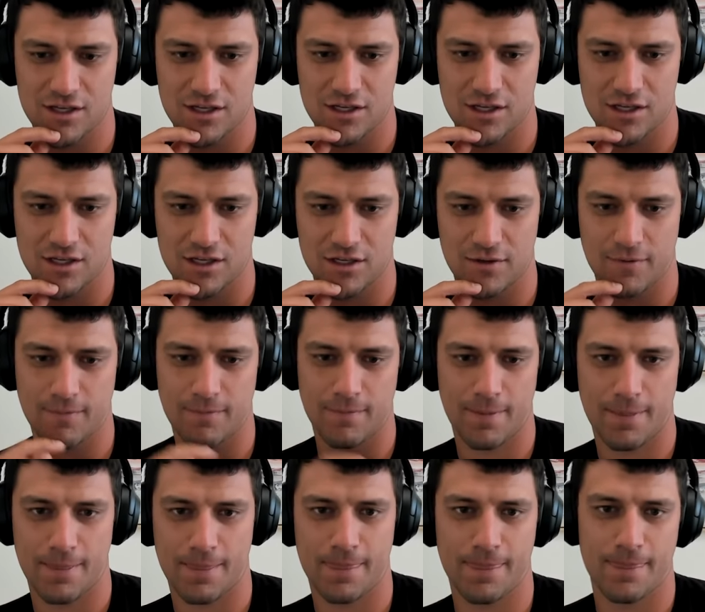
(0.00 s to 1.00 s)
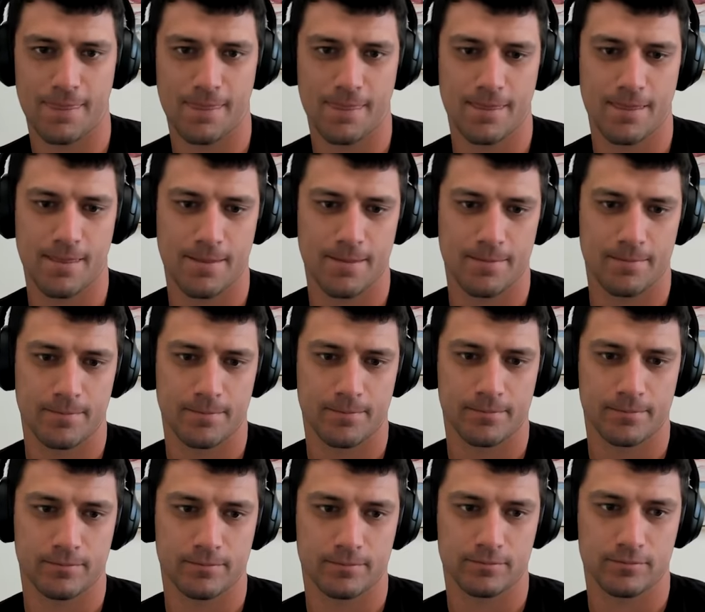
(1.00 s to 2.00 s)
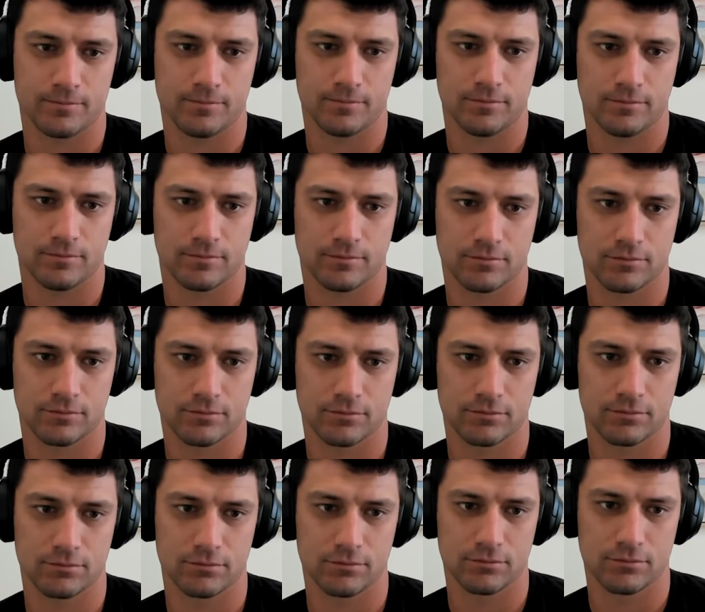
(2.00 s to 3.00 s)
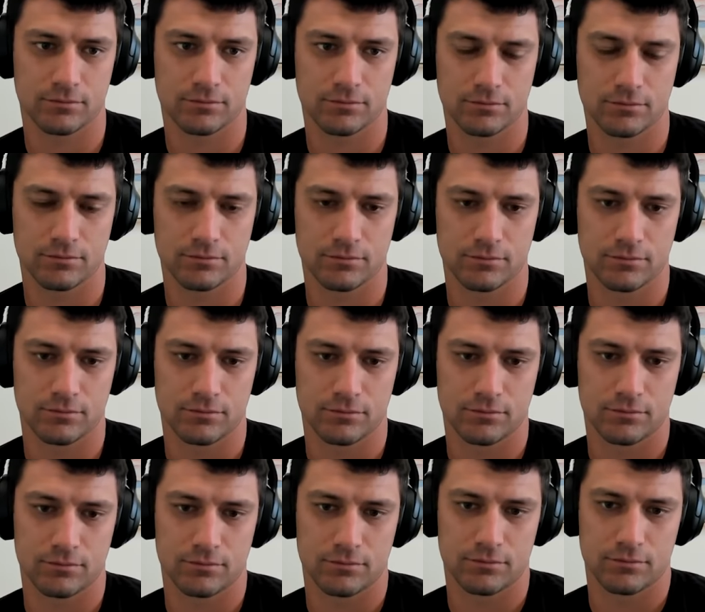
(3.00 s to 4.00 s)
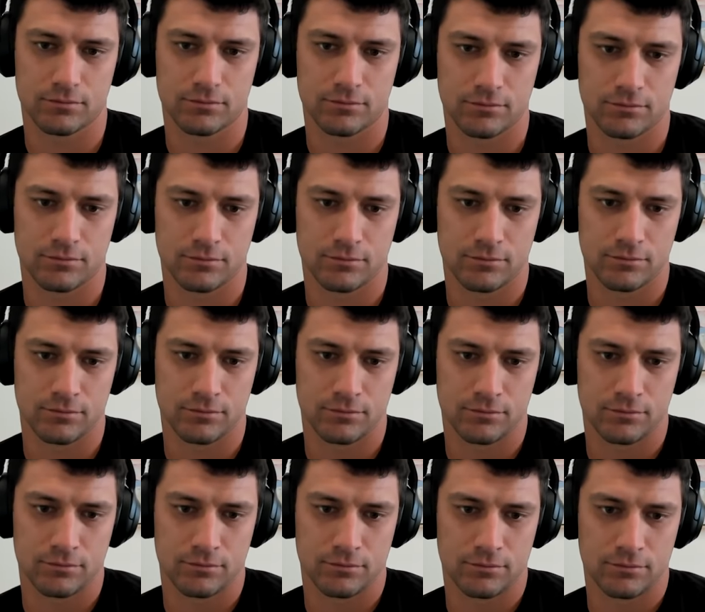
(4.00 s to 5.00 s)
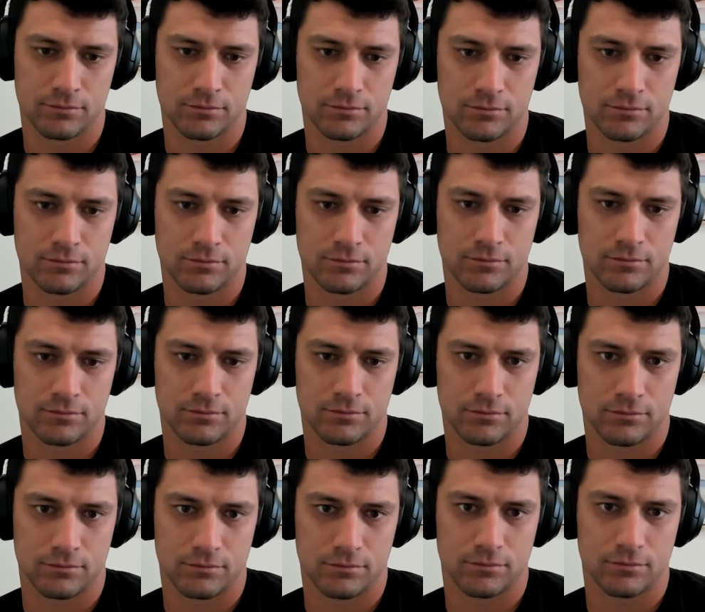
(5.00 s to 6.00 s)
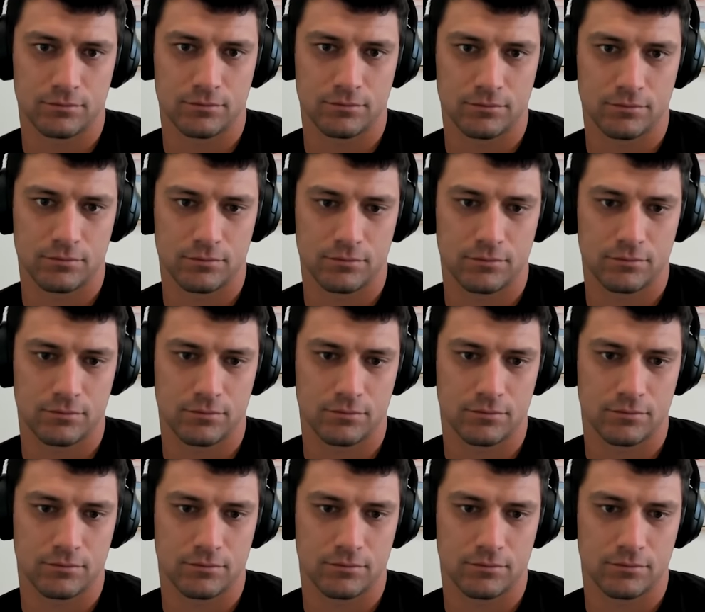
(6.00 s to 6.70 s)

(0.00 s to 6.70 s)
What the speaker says: (not speaking)